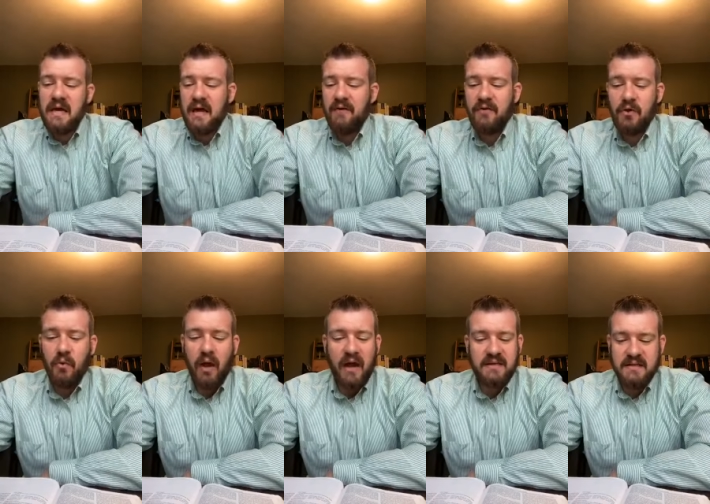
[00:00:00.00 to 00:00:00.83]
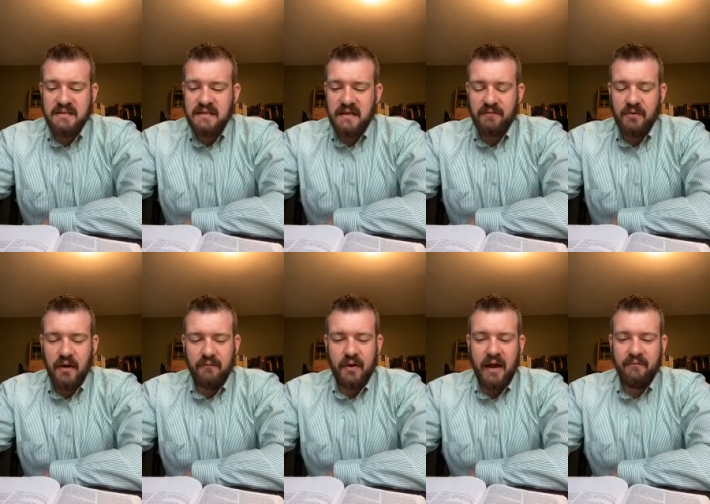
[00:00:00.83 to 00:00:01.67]
If you, as I said, if you
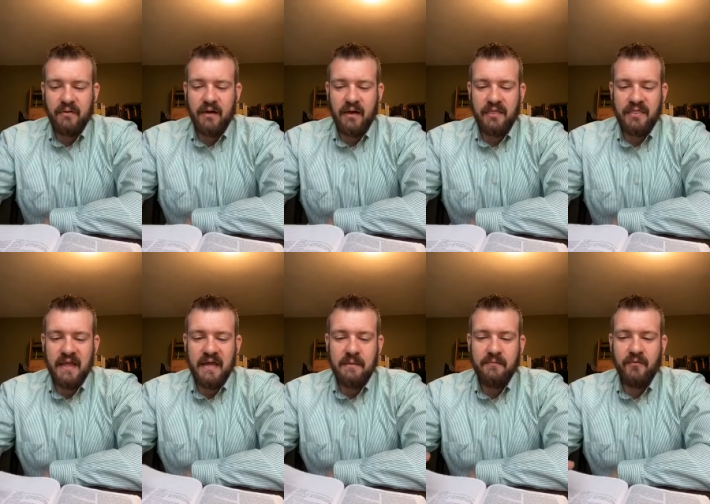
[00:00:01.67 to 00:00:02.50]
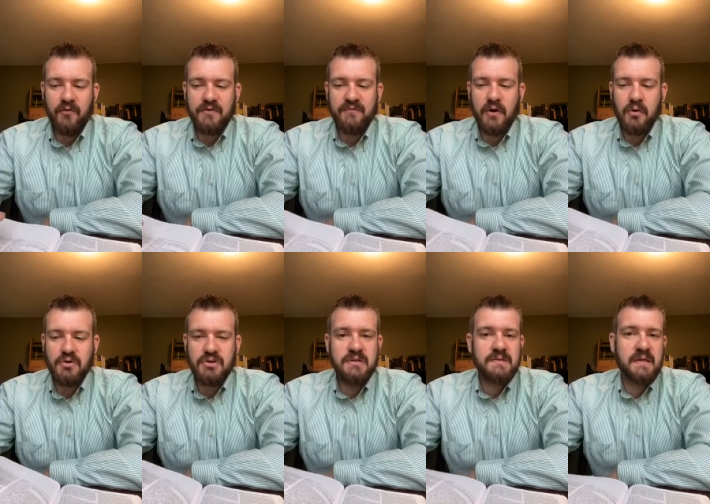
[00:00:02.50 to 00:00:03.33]
ever have a, a theme for
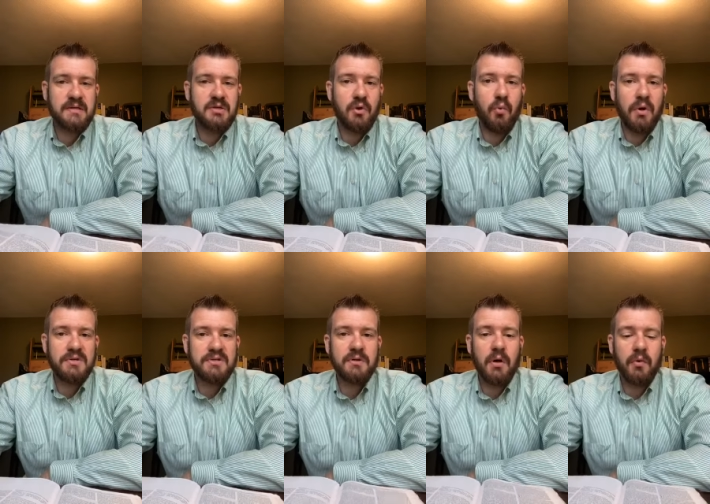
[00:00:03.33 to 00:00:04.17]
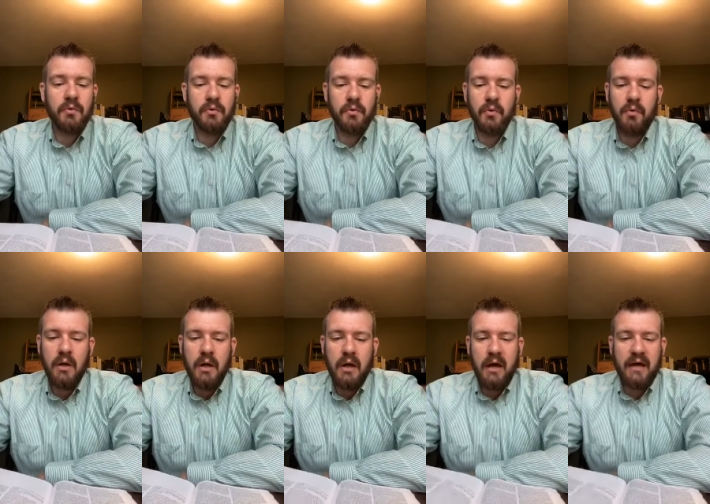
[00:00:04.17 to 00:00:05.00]
devotions that you want to go through,
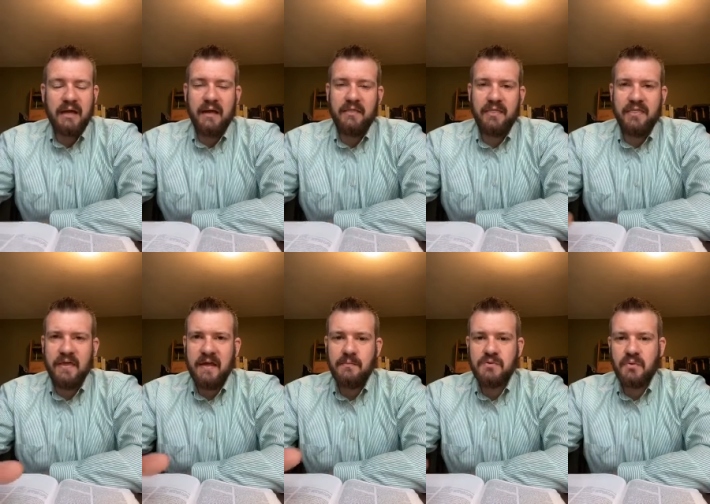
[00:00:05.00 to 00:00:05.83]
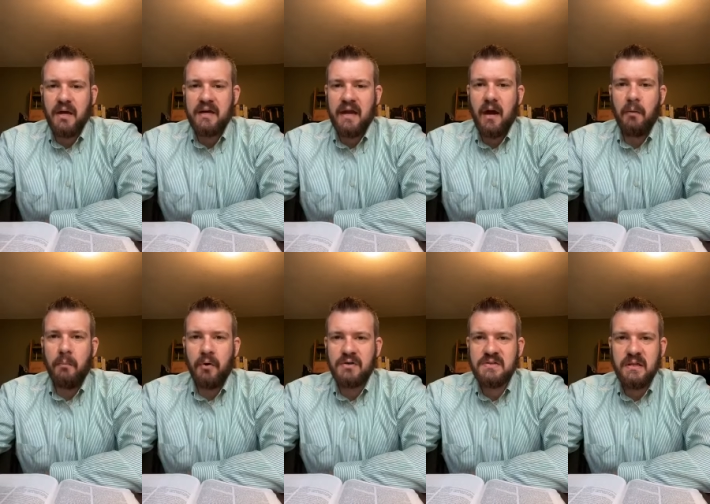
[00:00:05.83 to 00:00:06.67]
again, themes right now.
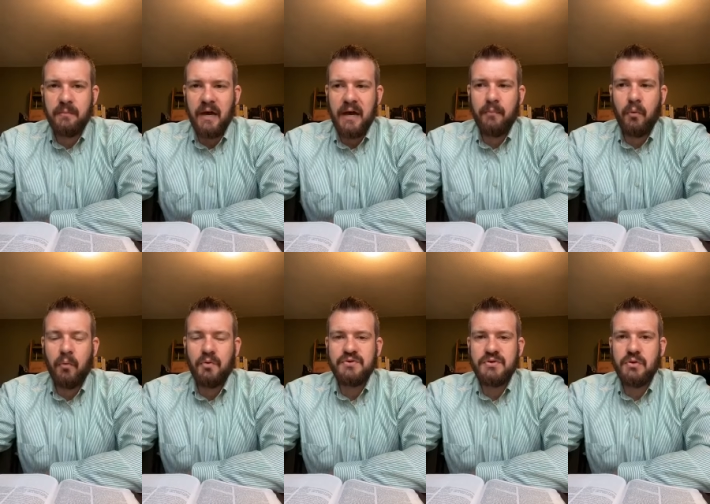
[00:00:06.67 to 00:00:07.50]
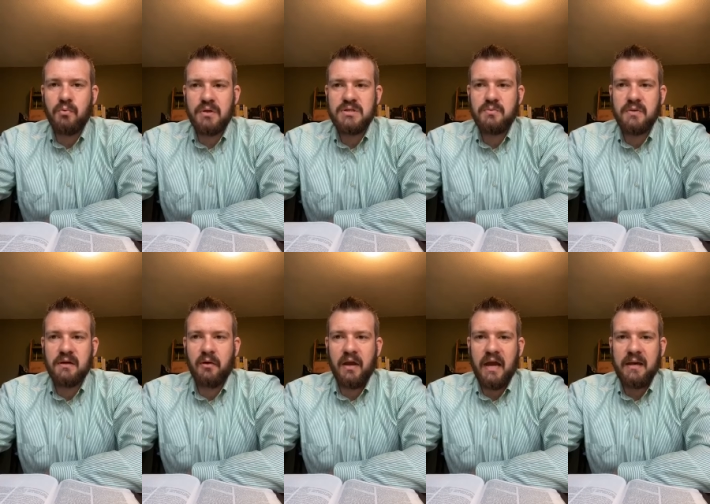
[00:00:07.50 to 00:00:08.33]
Books of the Bible will do once we
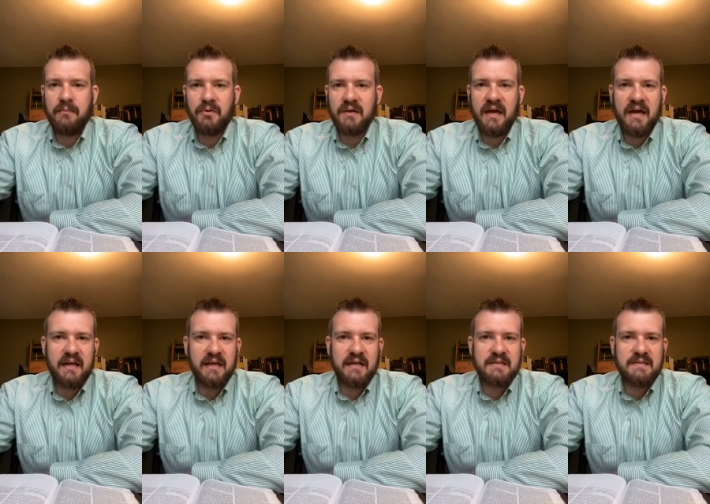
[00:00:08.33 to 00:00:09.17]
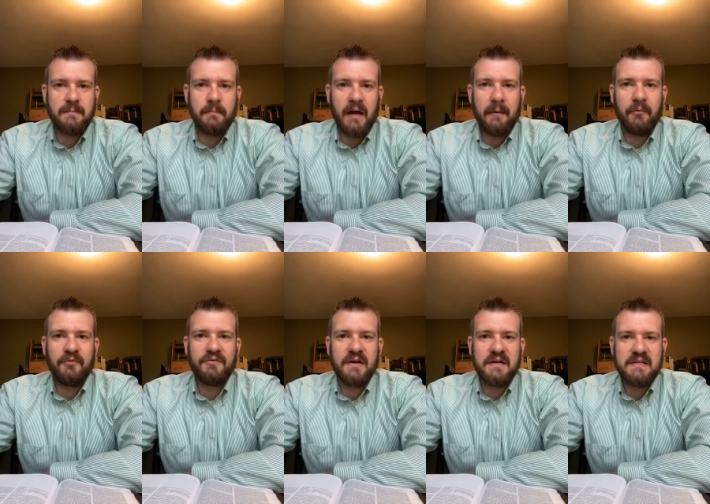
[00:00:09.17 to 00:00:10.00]
are able to kind of get some Bible
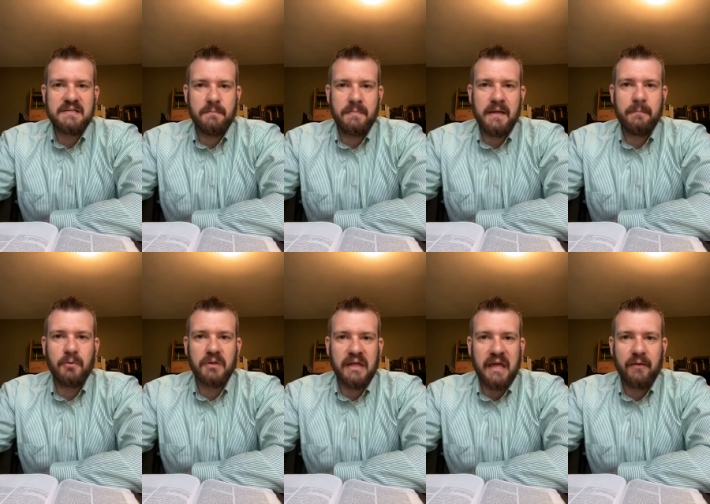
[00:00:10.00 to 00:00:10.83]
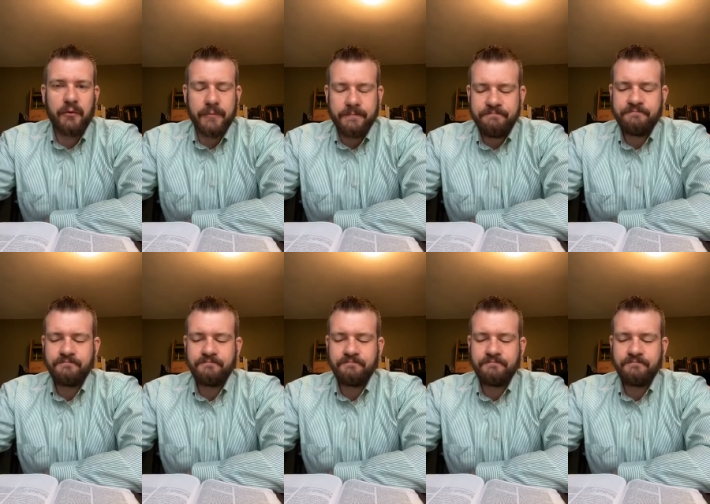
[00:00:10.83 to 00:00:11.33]
studies and people together.